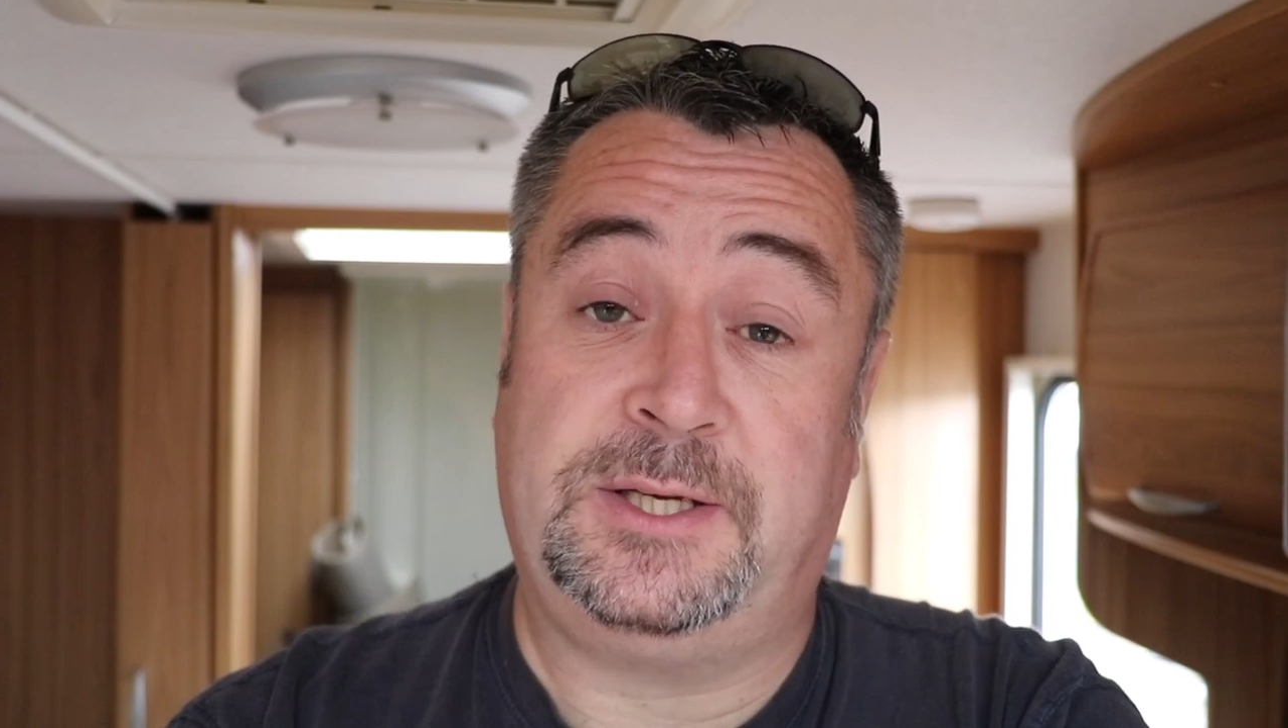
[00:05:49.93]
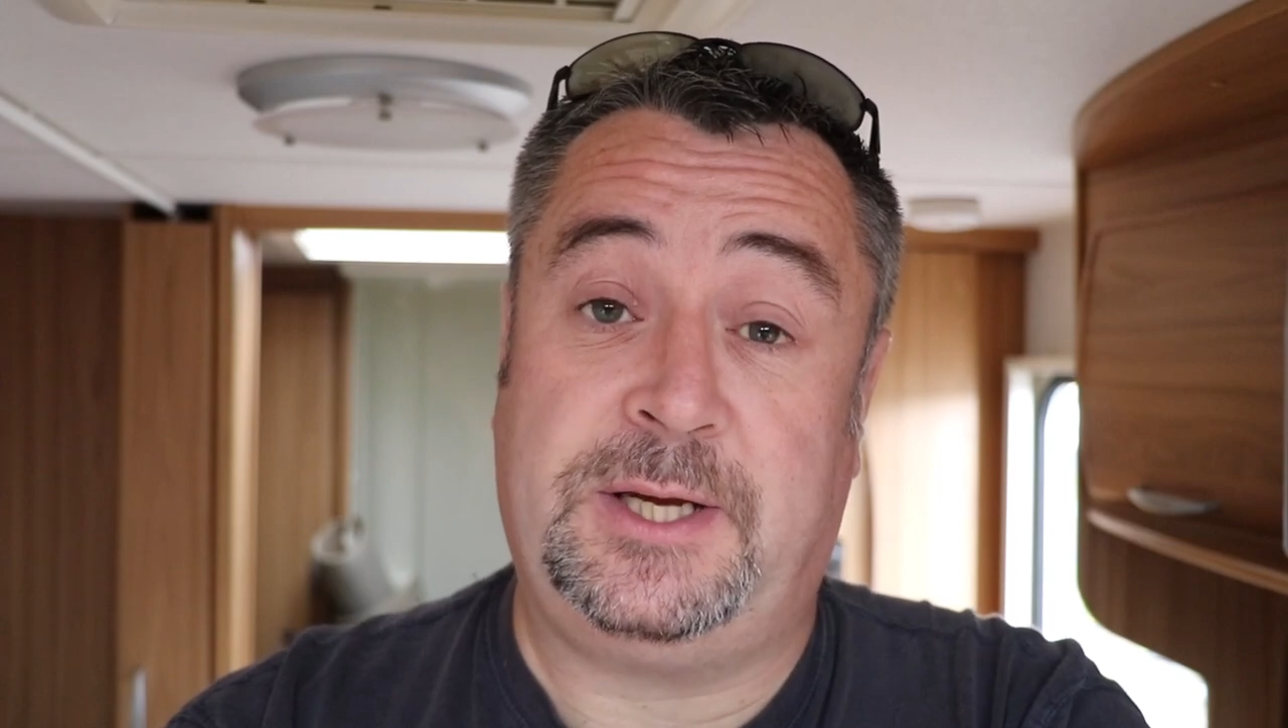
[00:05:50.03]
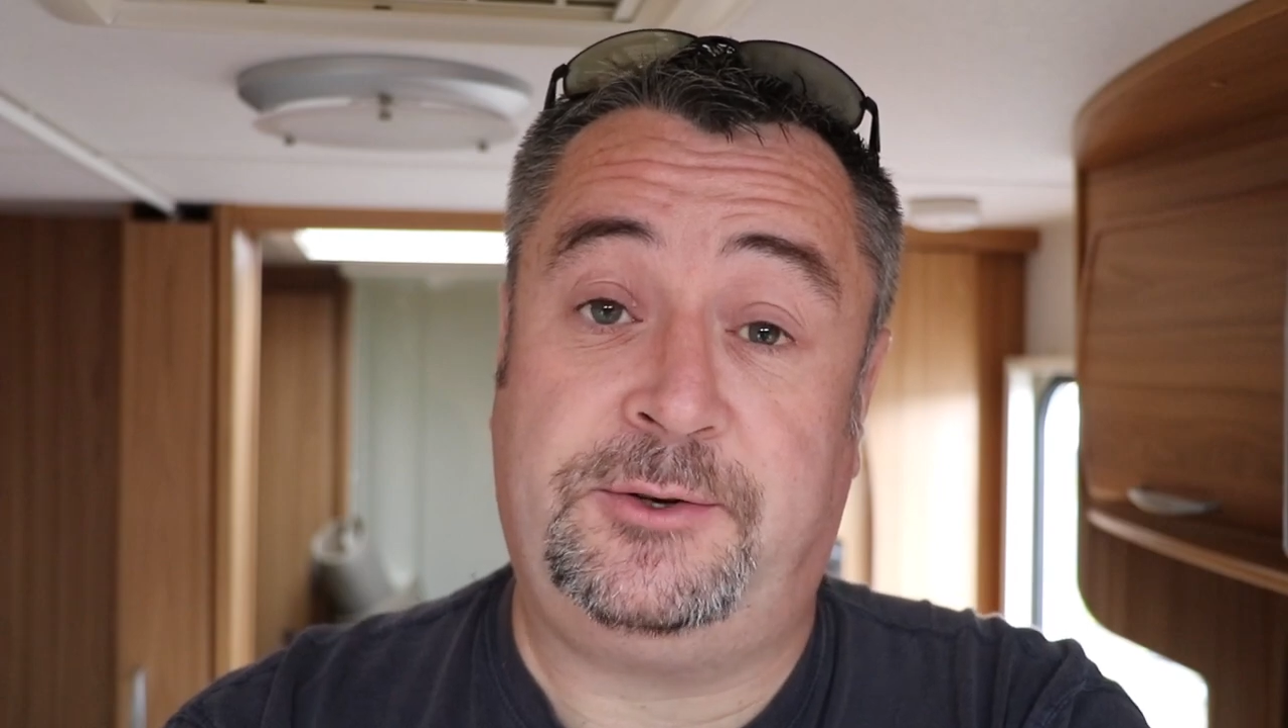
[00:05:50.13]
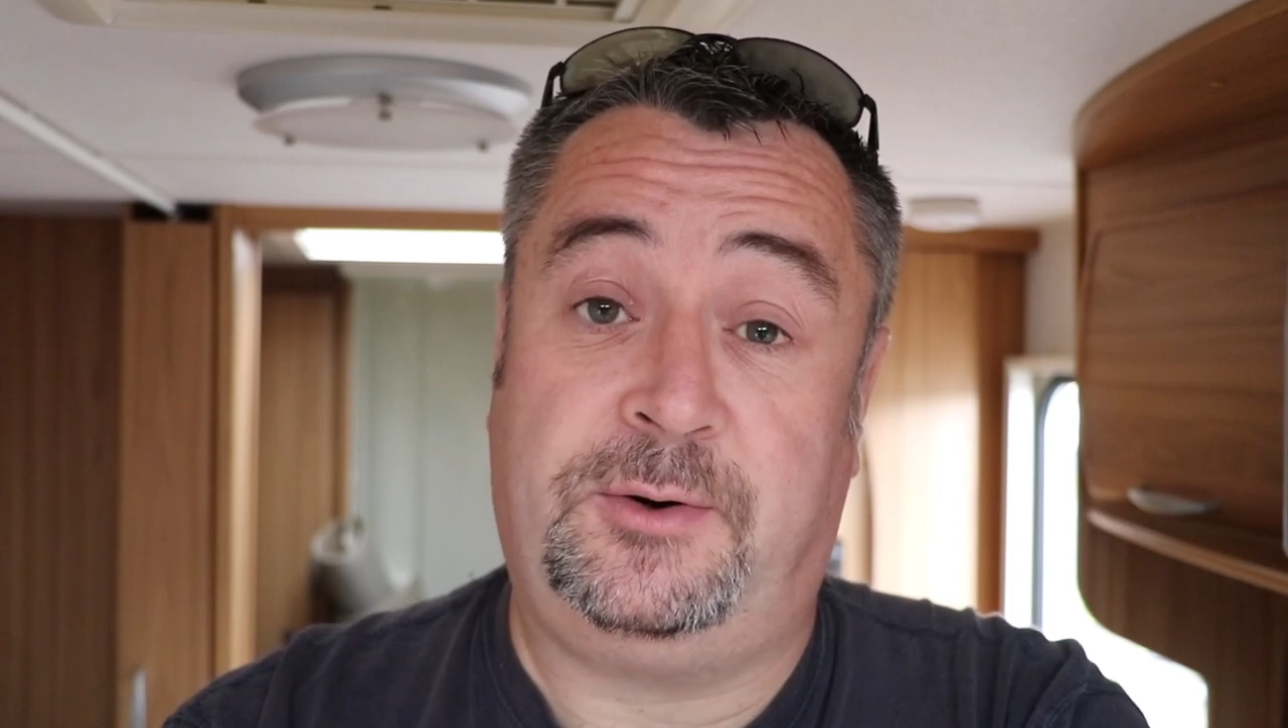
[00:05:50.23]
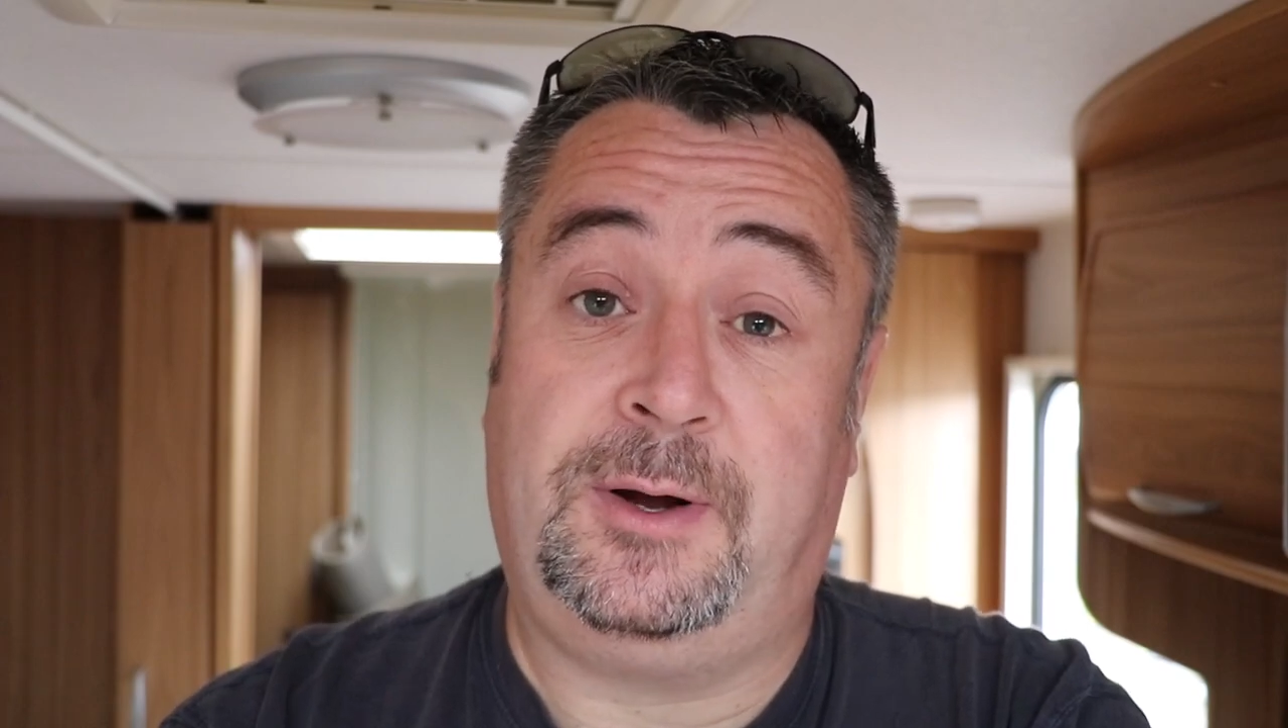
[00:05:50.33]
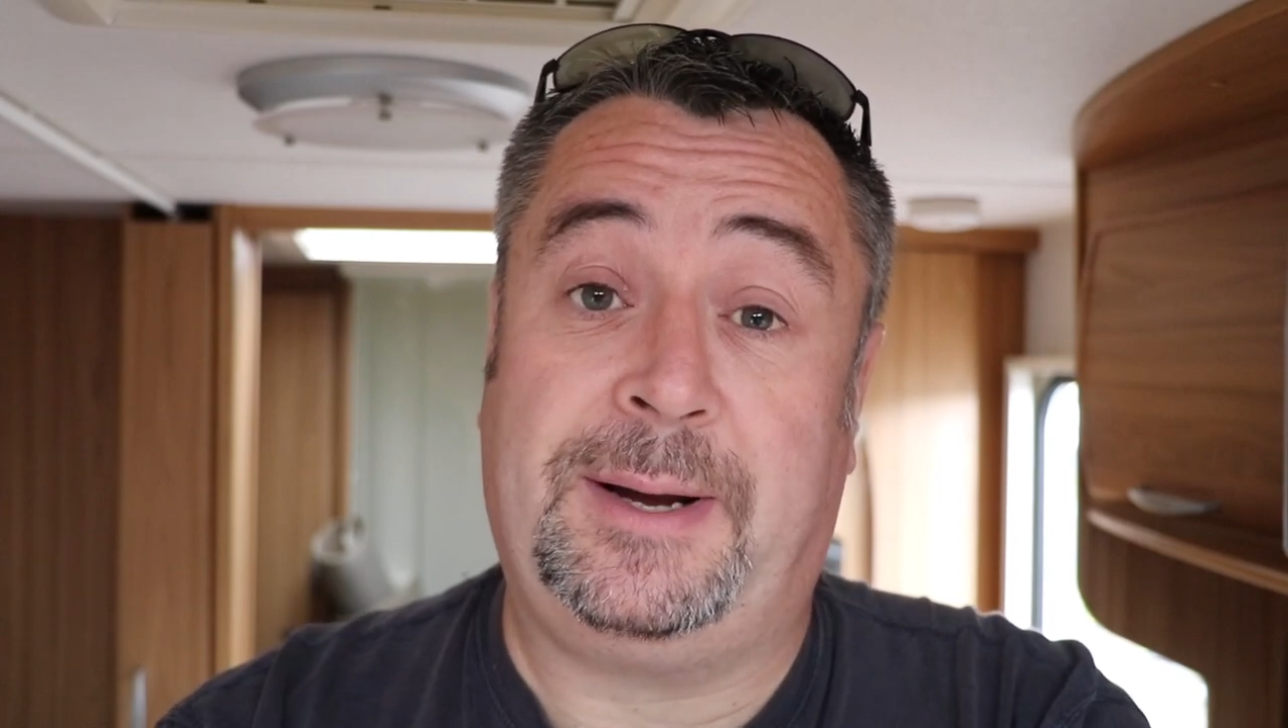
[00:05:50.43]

et cetera,